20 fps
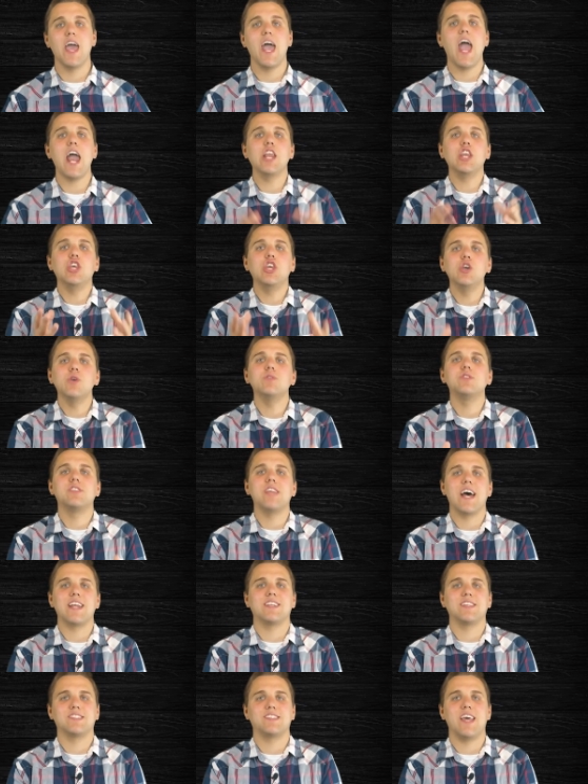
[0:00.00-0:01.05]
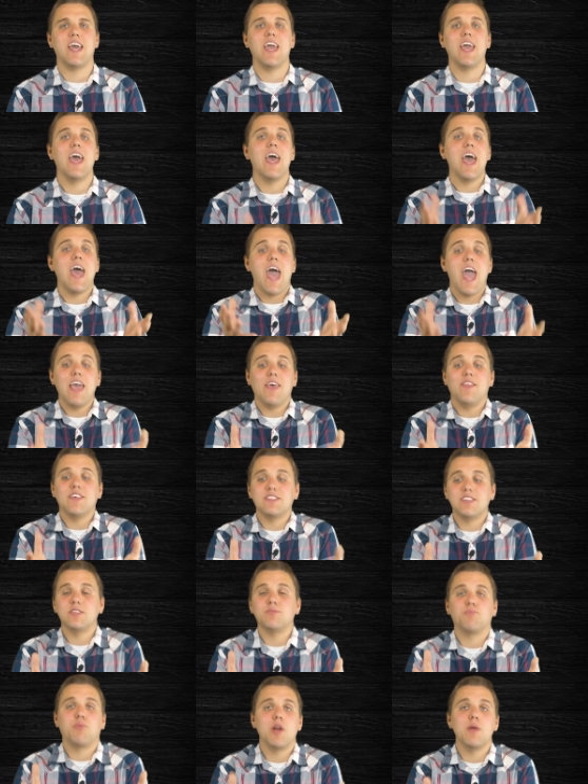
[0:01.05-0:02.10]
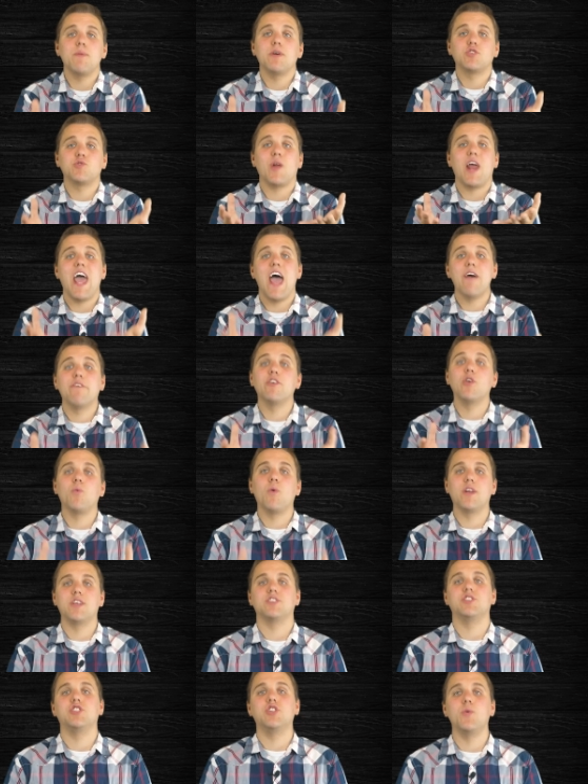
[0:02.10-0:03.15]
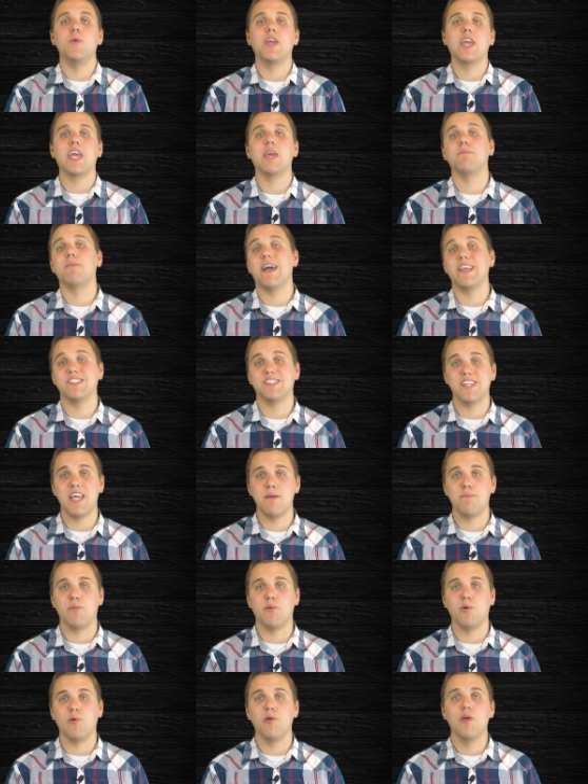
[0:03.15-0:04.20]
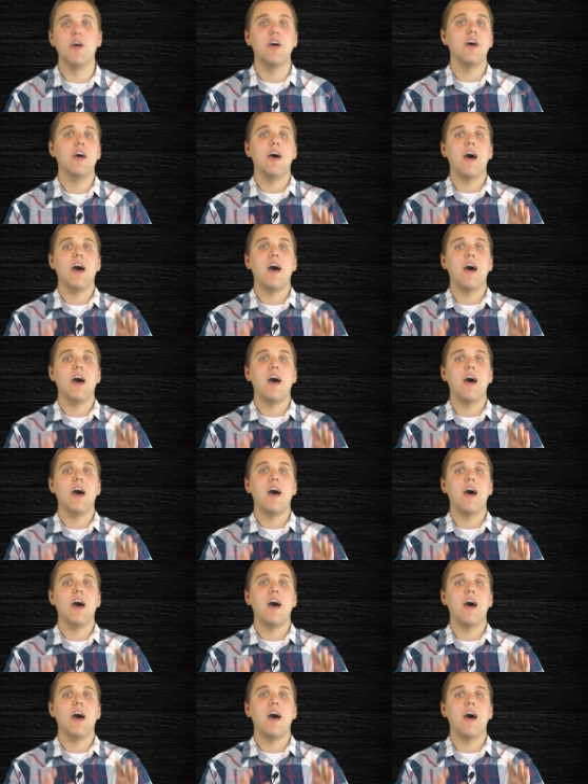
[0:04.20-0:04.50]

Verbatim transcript: and use that to say, hey, this is pretty much what everyone is doing in my sample.